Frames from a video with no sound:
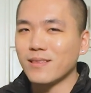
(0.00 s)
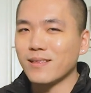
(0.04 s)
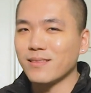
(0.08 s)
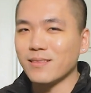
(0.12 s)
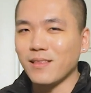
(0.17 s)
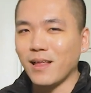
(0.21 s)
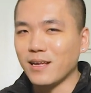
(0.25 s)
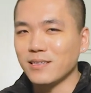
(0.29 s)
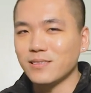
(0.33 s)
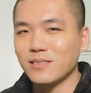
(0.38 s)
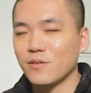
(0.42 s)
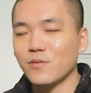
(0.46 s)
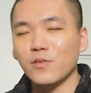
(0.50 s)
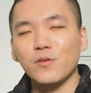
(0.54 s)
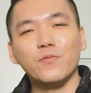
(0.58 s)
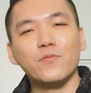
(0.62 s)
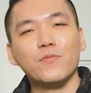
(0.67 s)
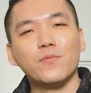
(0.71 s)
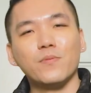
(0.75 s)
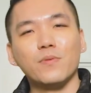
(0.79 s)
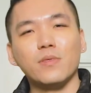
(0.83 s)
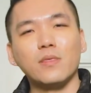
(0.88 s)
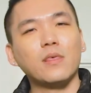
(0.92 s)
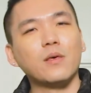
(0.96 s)
the less of
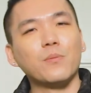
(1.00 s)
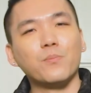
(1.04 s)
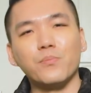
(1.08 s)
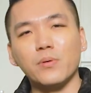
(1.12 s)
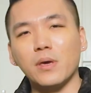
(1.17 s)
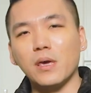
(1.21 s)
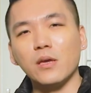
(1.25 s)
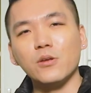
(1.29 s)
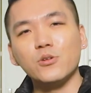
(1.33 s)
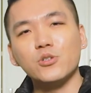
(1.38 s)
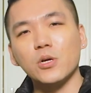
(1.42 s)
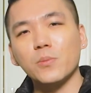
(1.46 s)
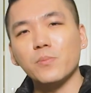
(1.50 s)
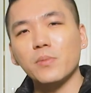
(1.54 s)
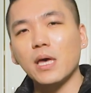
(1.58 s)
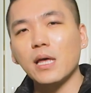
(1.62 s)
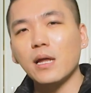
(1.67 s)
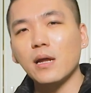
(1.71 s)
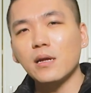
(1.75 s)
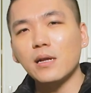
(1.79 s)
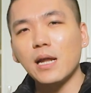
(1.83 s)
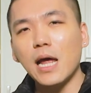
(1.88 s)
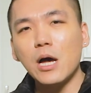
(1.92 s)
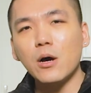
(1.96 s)
the peach I'm
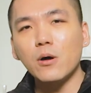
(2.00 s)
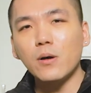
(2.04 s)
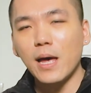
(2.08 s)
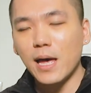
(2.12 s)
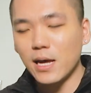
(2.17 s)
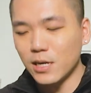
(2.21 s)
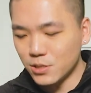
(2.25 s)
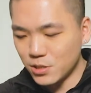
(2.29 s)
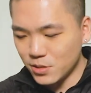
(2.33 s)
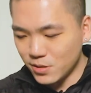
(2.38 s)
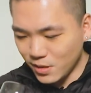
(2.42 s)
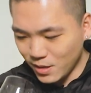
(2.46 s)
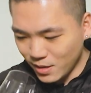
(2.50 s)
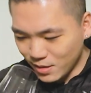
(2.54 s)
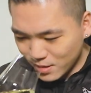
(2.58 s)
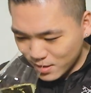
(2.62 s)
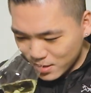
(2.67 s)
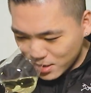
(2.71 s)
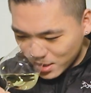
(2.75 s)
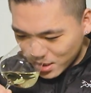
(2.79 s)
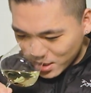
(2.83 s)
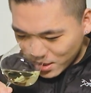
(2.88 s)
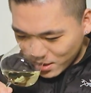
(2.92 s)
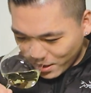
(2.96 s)
getting now, actually.
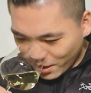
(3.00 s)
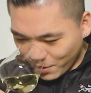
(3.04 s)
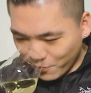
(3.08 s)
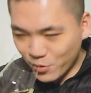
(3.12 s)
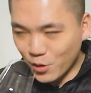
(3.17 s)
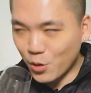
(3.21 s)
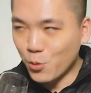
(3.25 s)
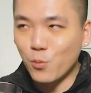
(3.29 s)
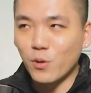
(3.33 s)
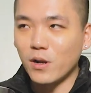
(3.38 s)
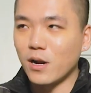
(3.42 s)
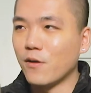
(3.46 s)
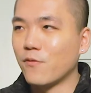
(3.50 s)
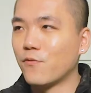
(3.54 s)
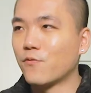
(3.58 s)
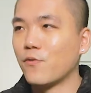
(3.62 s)
Even though when I